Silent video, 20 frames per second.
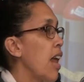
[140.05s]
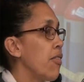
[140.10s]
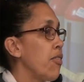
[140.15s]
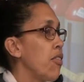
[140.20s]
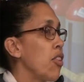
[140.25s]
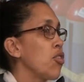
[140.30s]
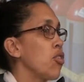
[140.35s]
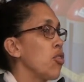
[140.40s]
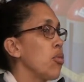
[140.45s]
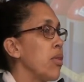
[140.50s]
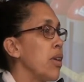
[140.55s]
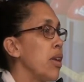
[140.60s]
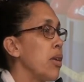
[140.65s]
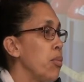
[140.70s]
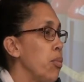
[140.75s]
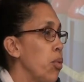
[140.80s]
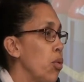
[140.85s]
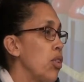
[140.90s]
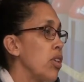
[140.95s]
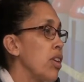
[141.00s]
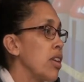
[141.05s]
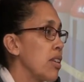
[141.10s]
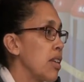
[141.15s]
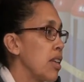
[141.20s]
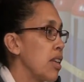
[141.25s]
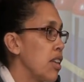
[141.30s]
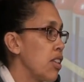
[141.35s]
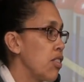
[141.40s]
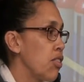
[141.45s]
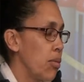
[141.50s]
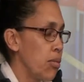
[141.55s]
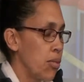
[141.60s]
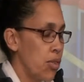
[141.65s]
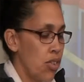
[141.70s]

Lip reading: Afrox will be importing cylinders from